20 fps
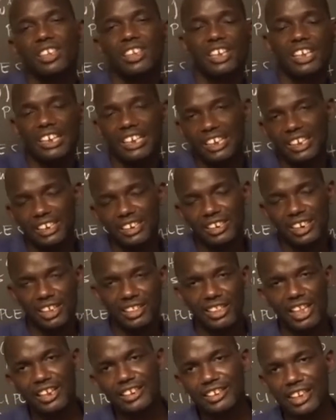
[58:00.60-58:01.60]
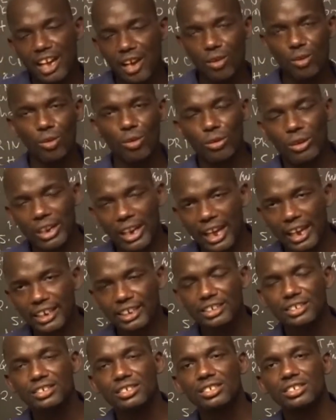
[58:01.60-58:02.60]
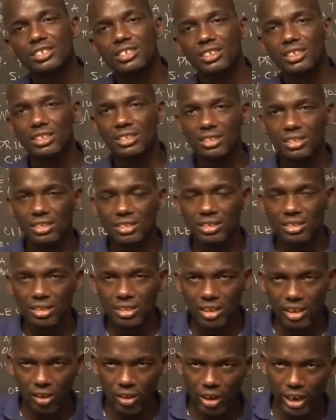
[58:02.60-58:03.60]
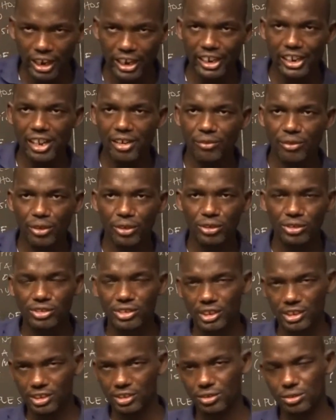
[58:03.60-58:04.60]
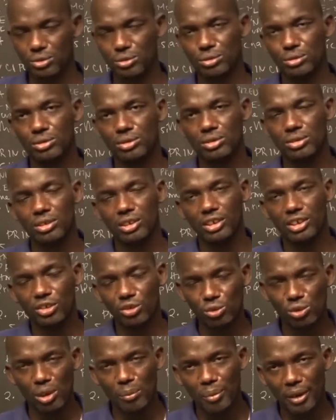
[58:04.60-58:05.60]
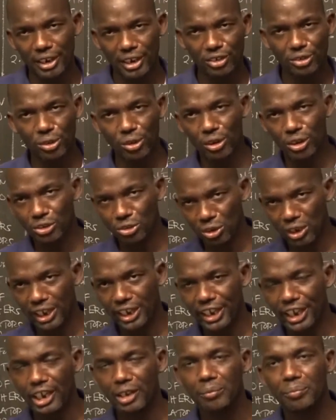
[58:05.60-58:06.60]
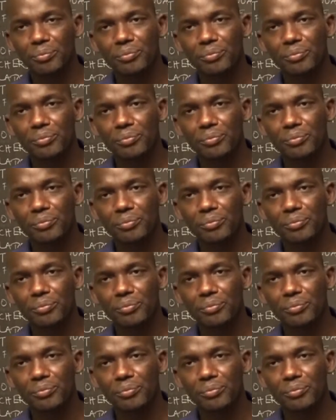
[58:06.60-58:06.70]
in Tanzania online A-level circuit school, in square bracket Olenjolaim.